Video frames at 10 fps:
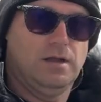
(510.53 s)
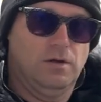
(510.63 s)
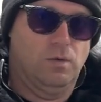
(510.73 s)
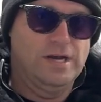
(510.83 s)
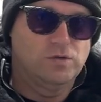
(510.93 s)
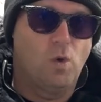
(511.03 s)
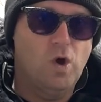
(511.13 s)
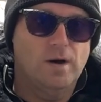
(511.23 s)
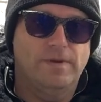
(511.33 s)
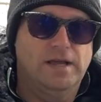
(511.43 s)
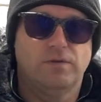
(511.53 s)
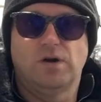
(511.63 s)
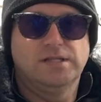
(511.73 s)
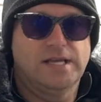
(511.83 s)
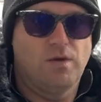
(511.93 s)
when it's warm, it
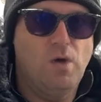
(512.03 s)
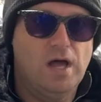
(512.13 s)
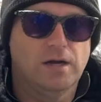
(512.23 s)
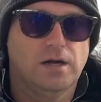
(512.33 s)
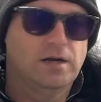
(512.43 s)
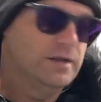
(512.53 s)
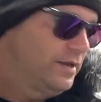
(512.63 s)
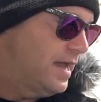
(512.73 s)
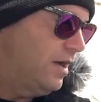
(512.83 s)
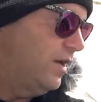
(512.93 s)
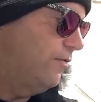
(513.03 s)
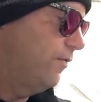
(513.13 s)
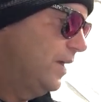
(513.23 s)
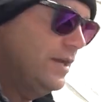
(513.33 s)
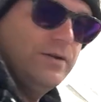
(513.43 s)
runs like water. Now,
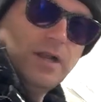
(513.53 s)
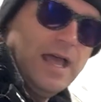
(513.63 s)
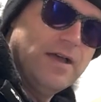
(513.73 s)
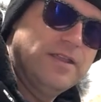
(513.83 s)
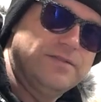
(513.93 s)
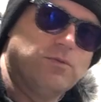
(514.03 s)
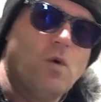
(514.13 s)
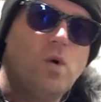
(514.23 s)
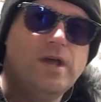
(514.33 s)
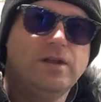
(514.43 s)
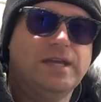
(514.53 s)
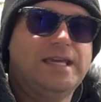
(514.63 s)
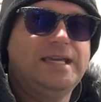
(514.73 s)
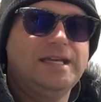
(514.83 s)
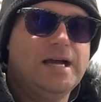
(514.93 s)
if we don't allow this oil to
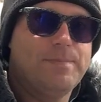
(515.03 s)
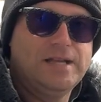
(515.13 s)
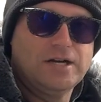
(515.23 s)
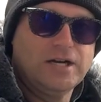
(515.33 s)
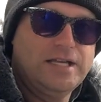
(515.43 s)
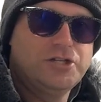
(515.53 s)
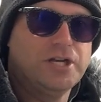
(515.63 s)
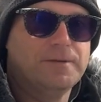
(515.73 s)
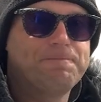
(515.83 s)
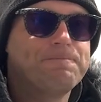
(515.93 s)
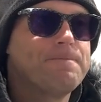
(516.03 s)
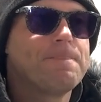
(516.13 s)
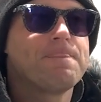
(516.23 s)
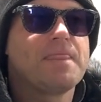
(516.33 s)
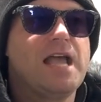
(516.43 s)
heat up in our engine,
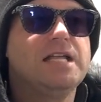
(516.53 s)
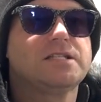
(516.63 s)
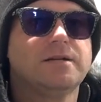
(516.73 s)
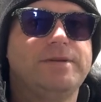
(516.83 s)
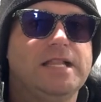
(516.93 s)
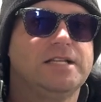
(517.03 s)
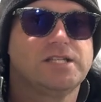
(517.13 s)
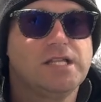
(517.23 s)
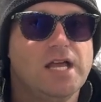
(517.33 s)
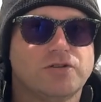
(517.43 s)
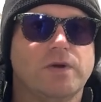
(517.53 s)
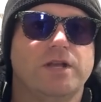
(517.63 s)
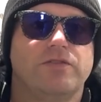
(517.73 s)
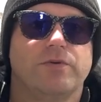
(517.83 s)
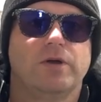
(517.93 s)
it's gonna be like sludge
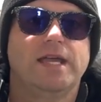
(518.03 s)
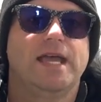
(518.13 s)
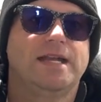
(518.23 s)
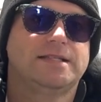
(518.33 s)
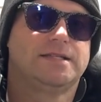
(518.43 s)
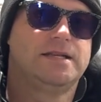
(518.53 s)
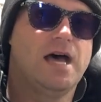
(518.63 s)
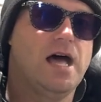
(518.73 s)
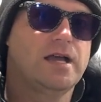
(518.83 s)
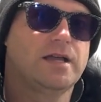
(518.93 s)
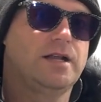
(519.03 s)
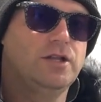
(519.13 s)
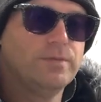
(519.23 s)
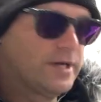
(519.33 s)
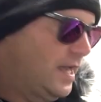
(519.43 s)
running through it, and it's not gonna
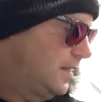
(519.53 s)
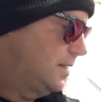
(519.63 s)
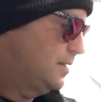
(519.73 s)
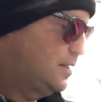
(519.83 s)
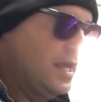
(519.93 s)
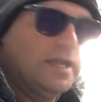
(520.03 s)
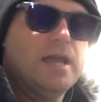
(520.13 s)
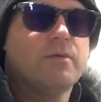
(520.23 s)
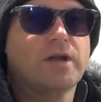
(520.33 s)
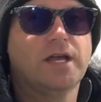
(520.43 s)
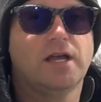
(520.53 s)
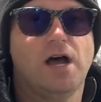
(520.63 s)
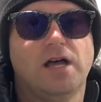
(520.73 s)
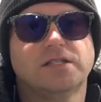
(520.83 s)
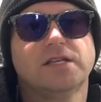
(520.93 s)
lubricate this thing, and we're gonna
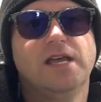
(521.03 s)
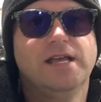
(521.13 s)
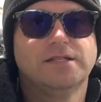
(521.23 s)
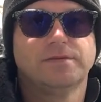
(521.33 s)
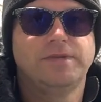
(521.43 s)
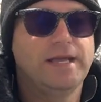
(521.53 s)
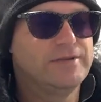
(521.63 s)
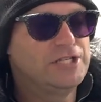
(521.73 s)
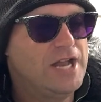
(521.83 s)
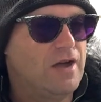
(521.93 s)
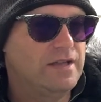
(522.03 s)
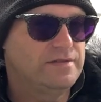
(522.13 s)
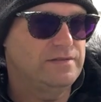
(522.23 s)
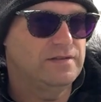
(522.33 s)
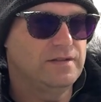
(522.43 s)
cause some damage. Now,
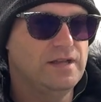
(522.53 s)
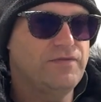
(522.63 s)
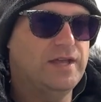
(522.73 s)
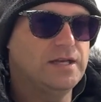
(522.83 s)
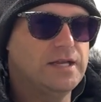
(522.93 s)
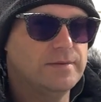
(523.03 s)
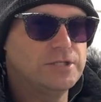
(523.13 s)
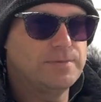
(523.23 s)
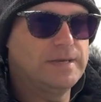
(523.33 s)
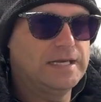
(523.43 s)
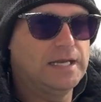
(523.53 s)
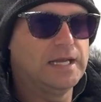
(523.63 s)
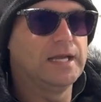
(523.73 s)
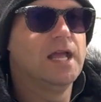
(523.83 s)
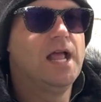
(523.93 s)
is it significant damage
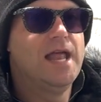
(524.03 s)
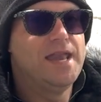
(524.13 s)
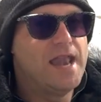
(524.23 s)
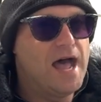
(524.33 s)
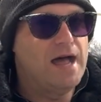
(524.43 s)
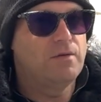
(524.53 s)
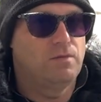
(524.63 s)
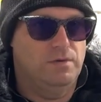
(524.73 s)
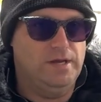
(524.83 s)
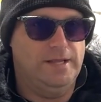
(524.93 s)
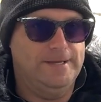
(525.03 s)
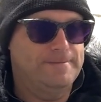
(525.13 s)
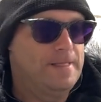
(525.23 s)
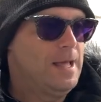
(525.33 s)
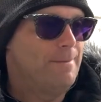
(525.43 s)
immediately? Not really.
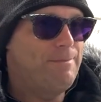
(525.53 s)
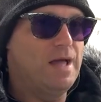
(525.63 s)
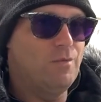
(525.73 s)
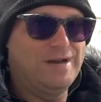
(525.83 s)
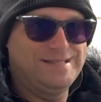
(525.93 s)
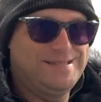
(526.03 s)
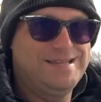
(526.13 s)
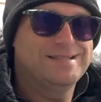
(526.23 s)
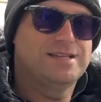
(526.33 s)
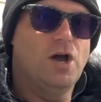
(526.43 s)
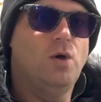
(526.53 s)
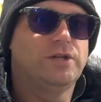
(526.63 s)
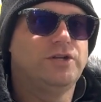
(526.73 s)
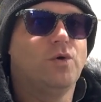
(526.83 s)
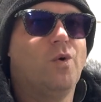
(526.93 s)
But when it's this
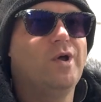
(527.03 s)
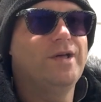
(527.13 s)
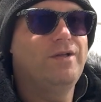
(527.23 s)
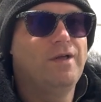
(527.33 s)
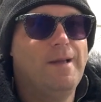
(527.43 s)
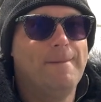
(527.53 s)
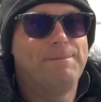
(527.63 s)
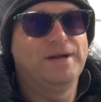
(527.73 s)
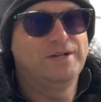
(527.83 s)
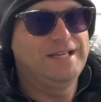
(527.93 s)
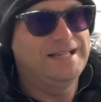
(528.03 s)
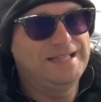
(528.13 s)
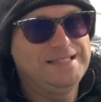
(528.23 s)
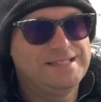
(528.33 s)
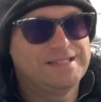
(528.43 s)
cold and your oil barely
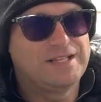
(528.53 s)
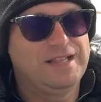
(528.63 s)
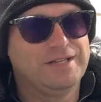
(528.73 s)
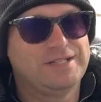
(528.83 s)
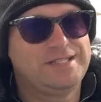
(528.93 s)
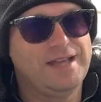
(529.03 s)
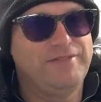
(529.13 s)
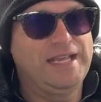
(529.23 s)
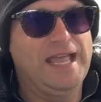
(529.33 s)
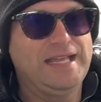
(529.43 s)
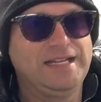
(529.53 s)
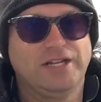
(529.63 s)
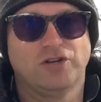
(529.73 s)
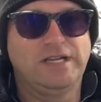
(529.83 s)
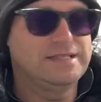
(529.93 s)
clears 70, 80
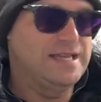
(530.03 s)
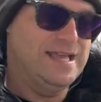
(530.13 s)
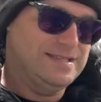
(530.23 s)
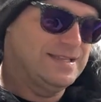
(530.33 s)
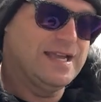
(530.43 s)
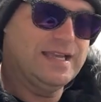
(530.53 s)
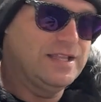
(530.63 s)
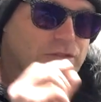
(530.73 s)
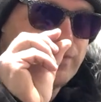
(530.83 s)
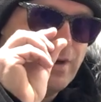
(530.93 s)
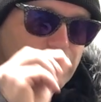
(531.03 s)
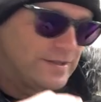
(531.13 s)
degrees, it's not getting through all the